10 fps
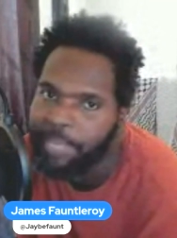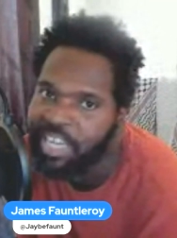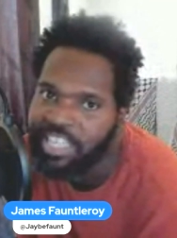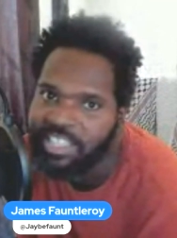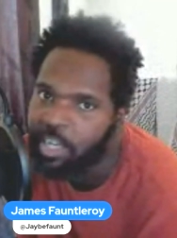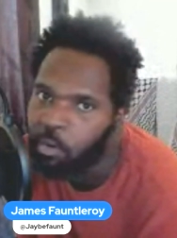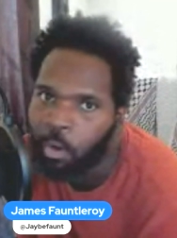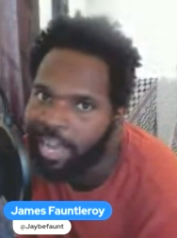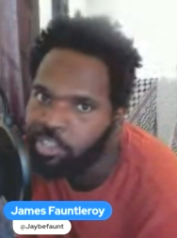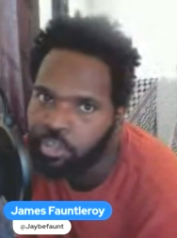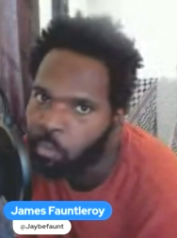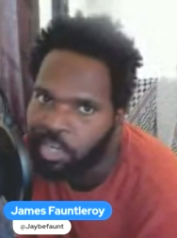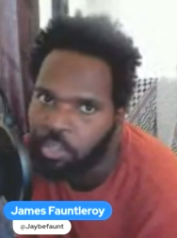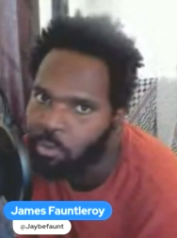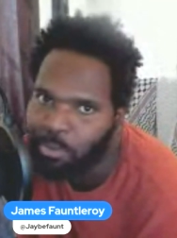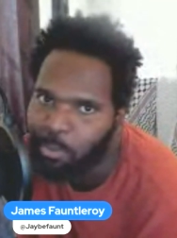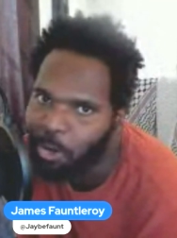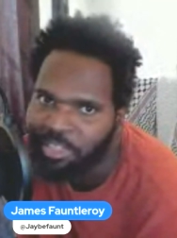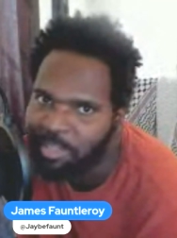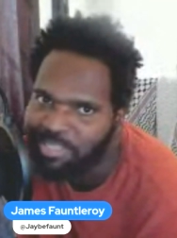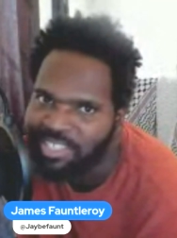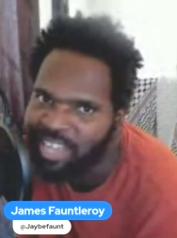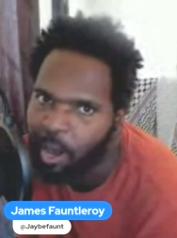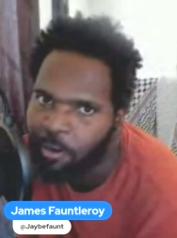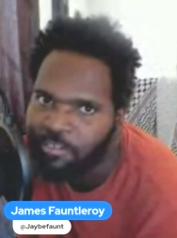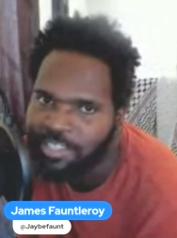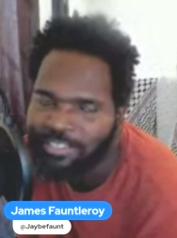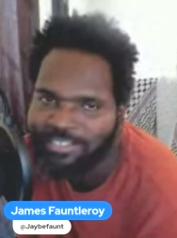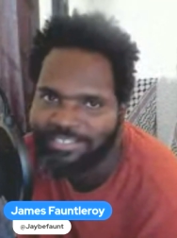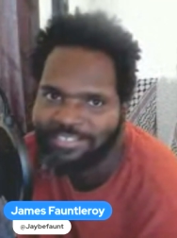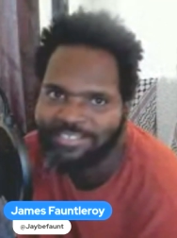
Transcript: because they don't actually want to do the work themselves.